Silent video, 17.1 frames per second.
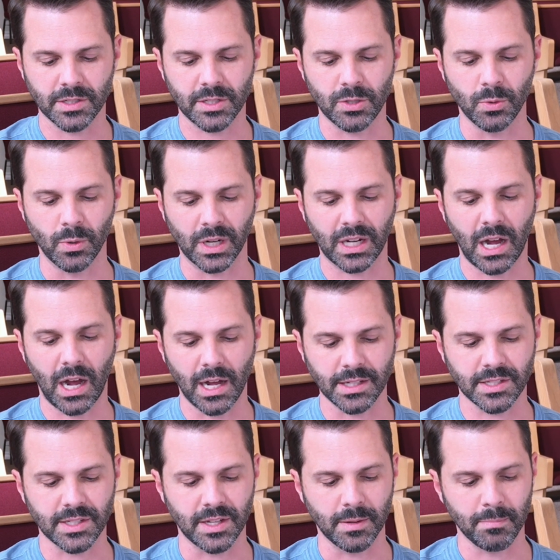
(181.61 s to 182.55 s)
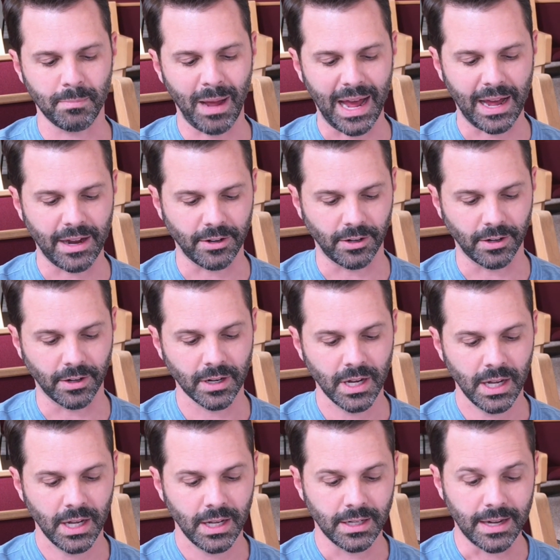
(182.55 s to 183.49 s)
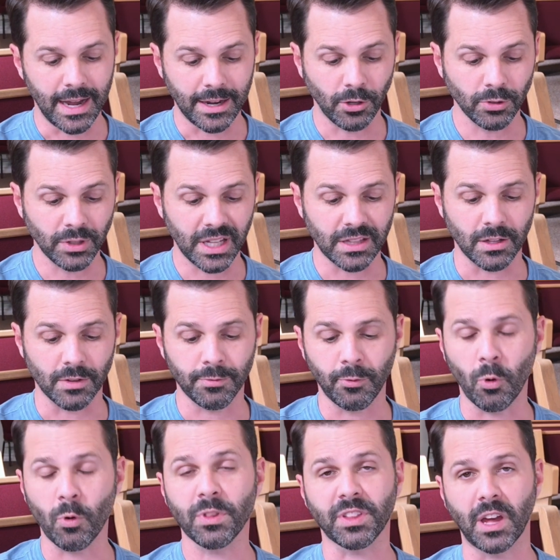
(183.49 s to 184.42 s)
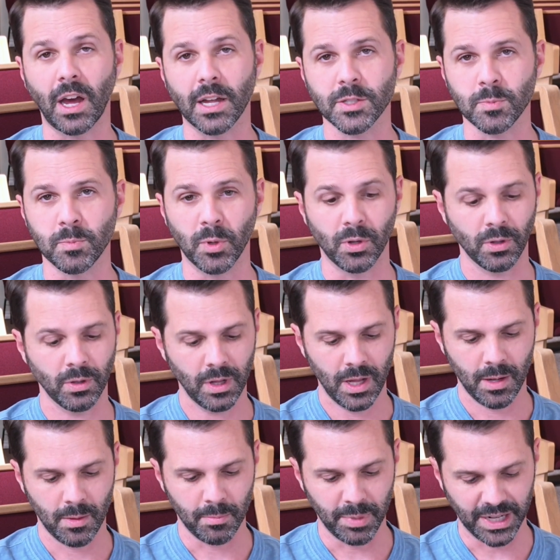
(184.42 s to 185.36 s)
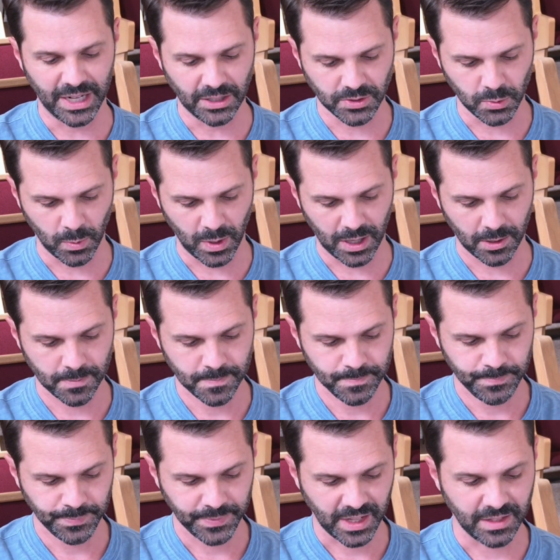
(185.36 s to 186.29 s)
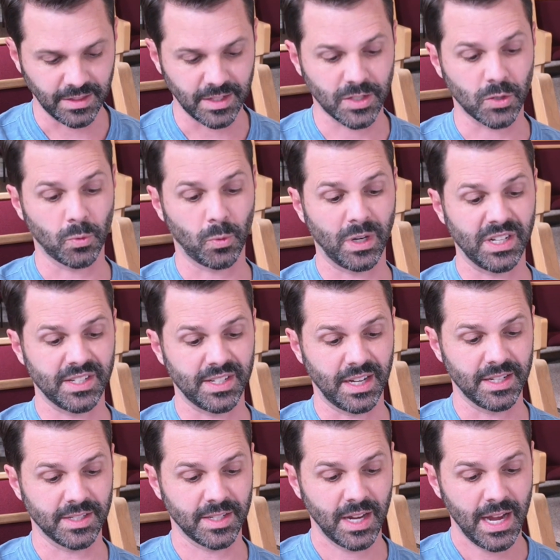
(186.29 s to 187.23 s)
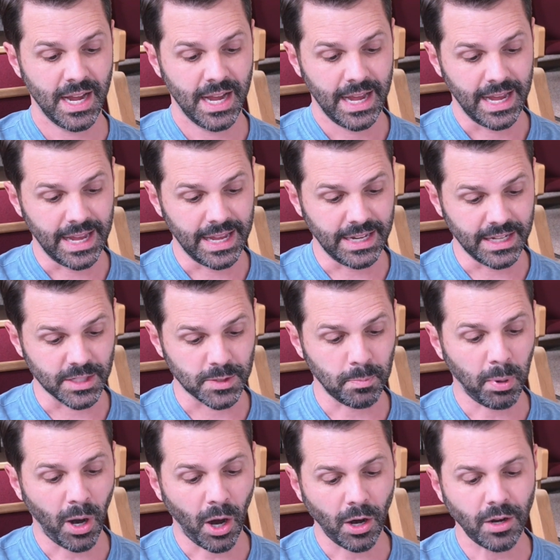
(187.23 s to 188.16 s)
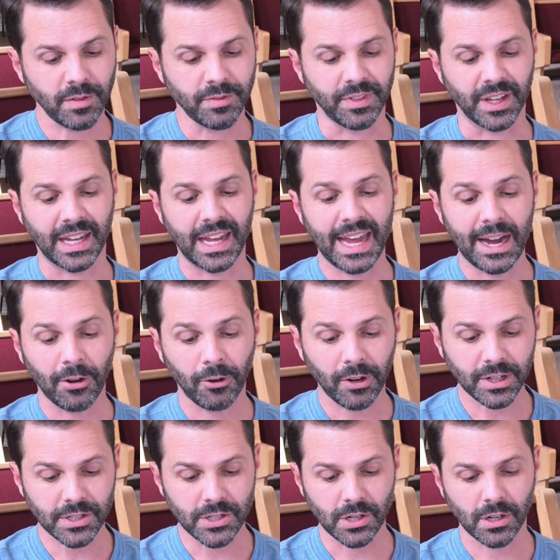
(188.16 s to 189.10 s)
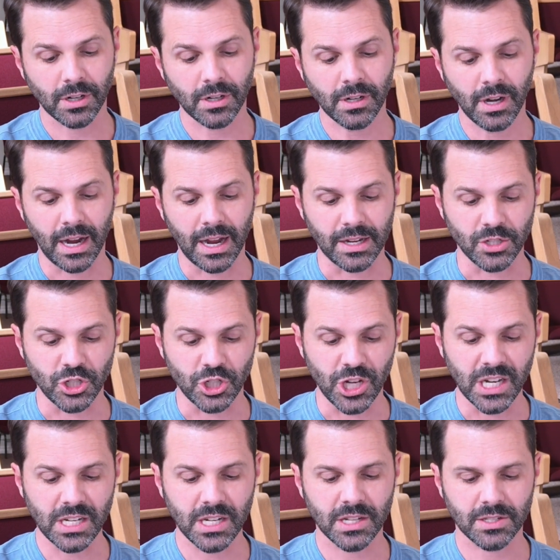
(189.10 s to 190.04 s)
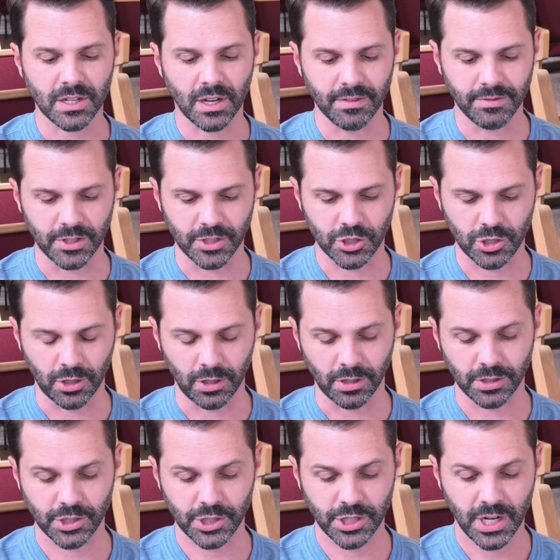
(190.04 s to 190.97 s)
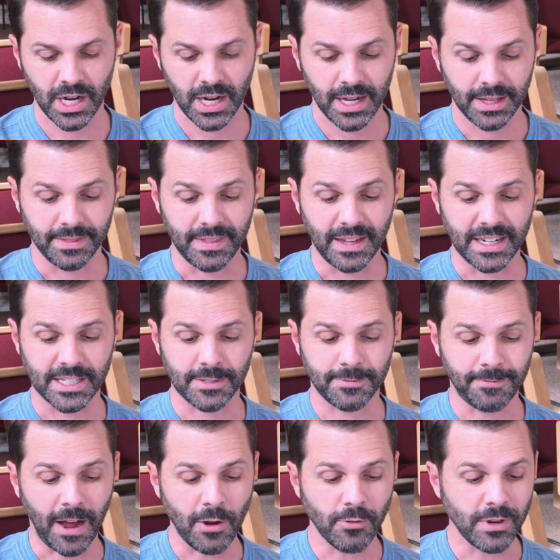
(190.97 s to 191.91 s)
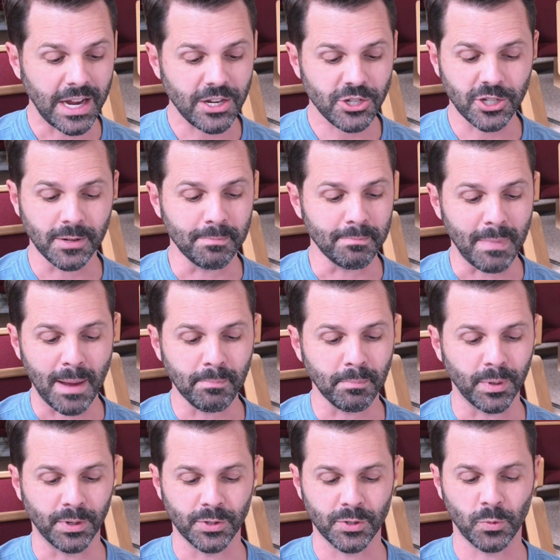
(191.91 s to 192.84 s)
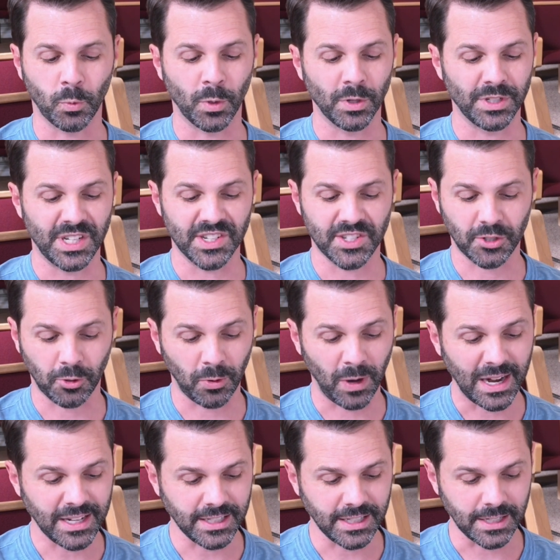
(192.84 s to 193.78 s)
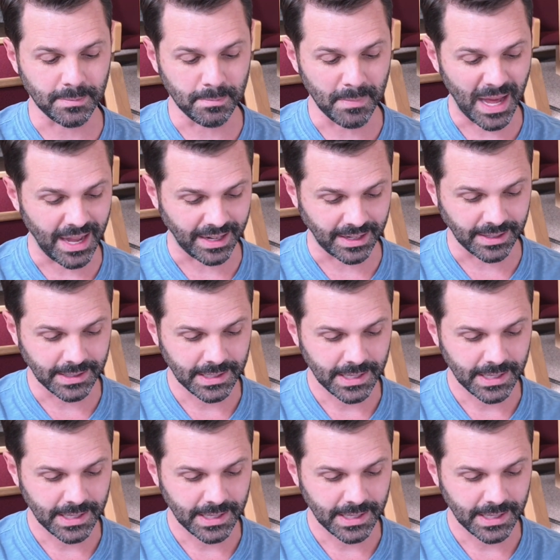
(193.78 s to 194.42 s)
to a constant pattern, not only in the fourth gospel, but elsewhere." And this is what he says. "It is part of the character and genius of the church that its foundation members were discredited men.